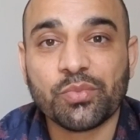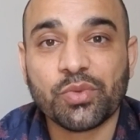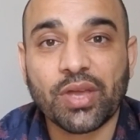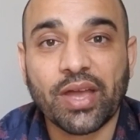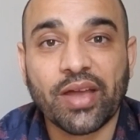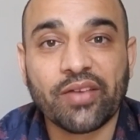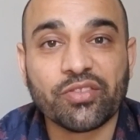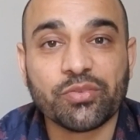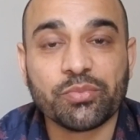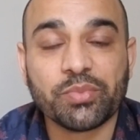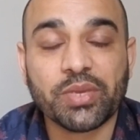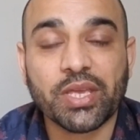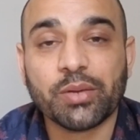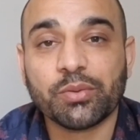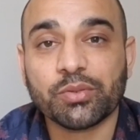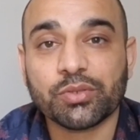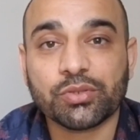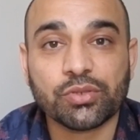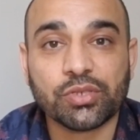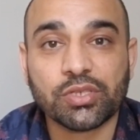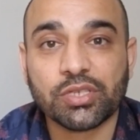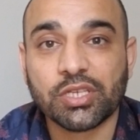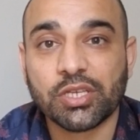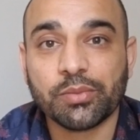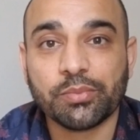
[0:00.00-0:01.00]
you have to be able
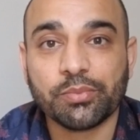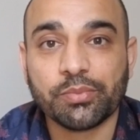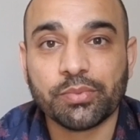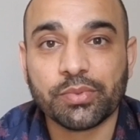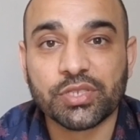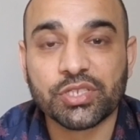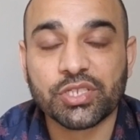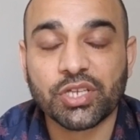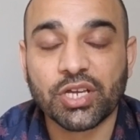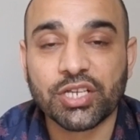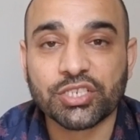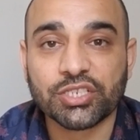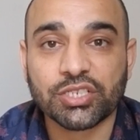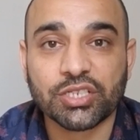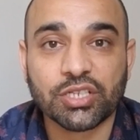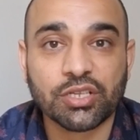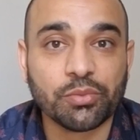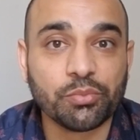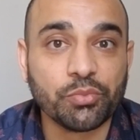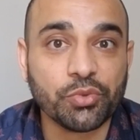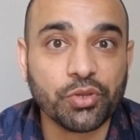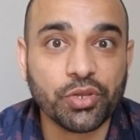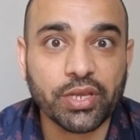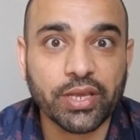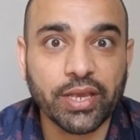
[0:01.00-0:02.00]
to keep in touch and
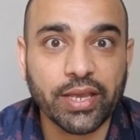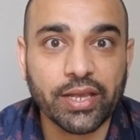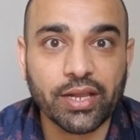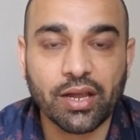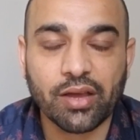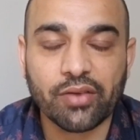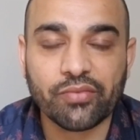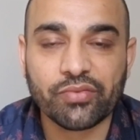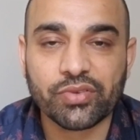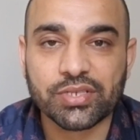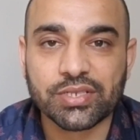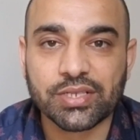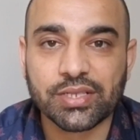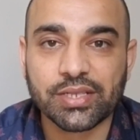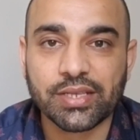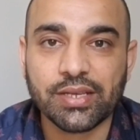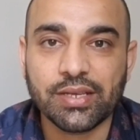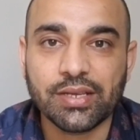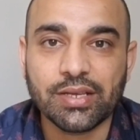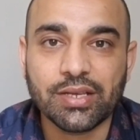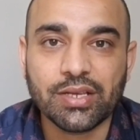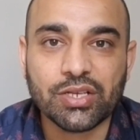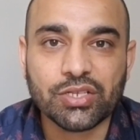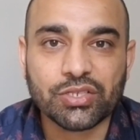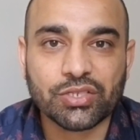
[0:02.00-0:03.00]
communicate, obviously.
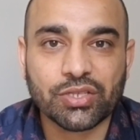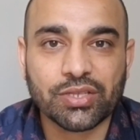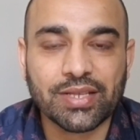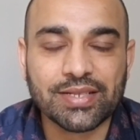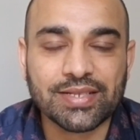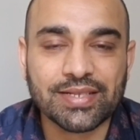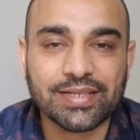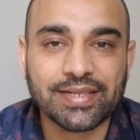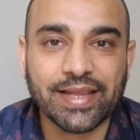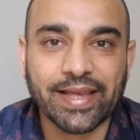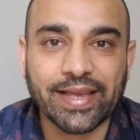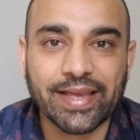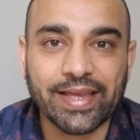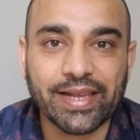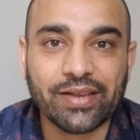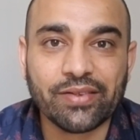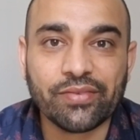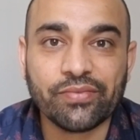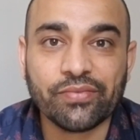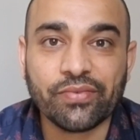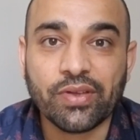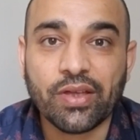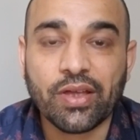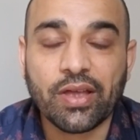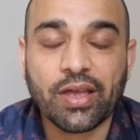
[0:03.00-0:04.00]
So that's a
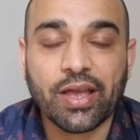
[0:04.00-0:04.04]
negative.